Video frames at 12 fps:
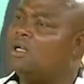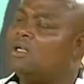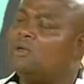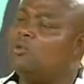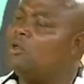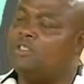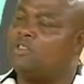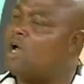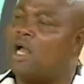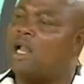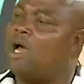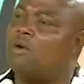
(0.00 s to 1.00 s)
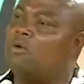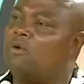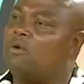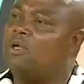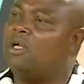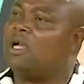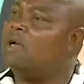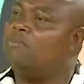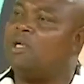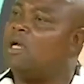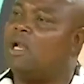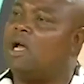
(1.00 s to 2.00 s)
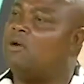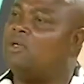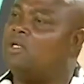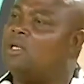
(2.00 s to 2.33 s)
It's not allowed. It can't be allowed in